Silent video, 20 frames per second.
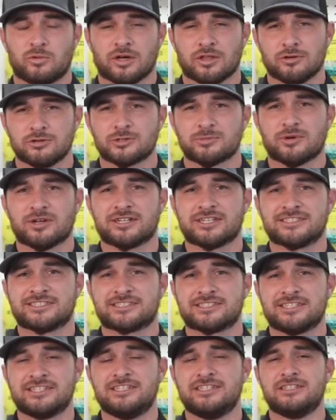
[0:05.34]
Whether spreading
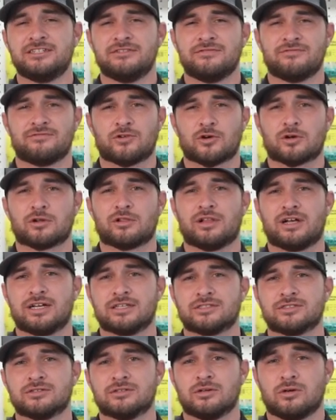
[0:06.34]
seed,
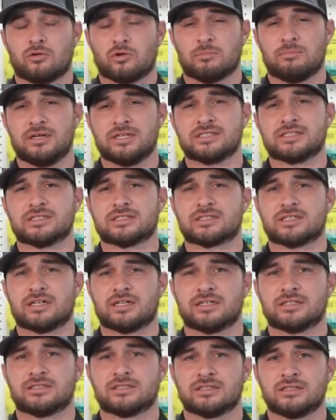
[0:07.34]
fertilizer, or
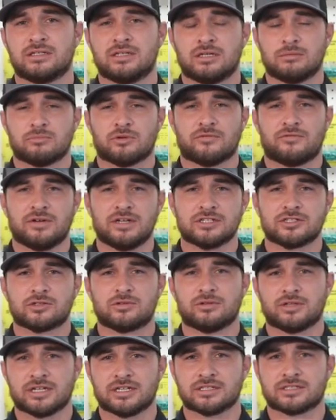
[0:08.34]
pesticides,
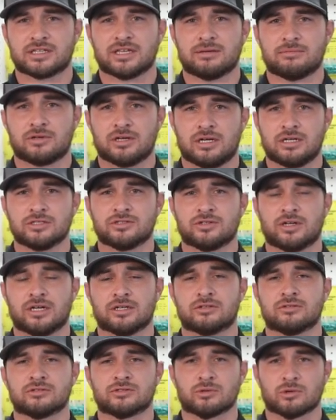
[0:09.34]
professional landscape
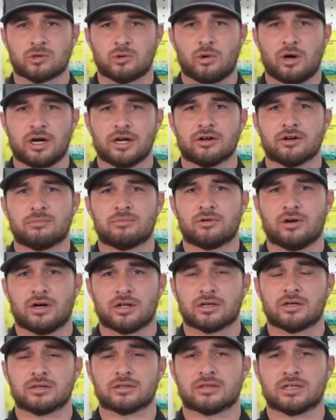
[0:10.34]
contractors require a
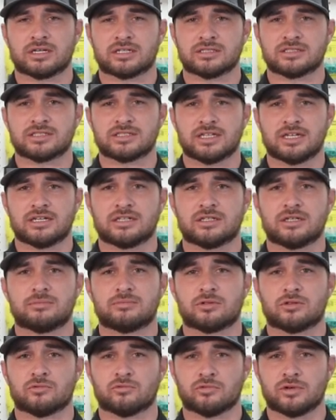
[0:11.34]
product that can stand
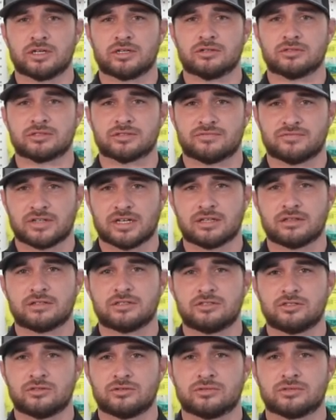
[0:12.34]
up to the rigors of daily
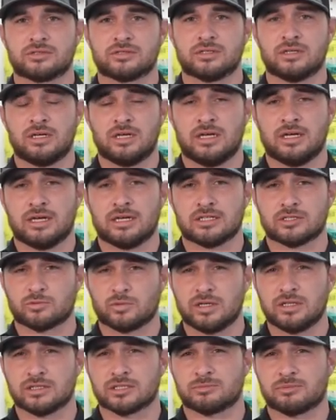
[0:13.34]
use, as
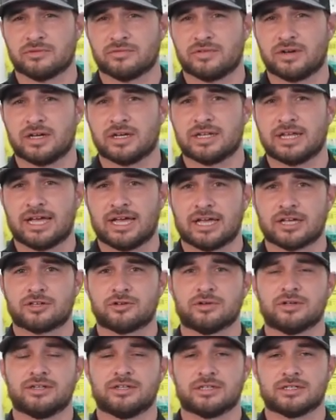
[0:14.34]
well as provide
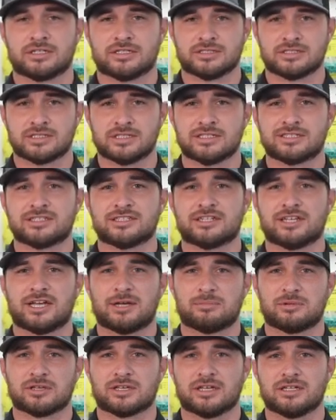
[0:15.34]
accurate and consistent
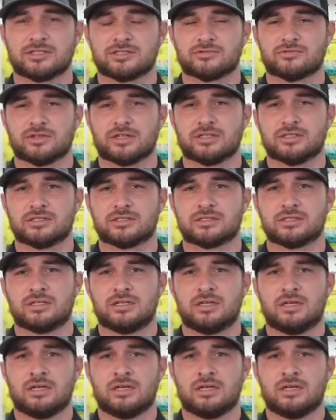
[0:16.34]
application rates.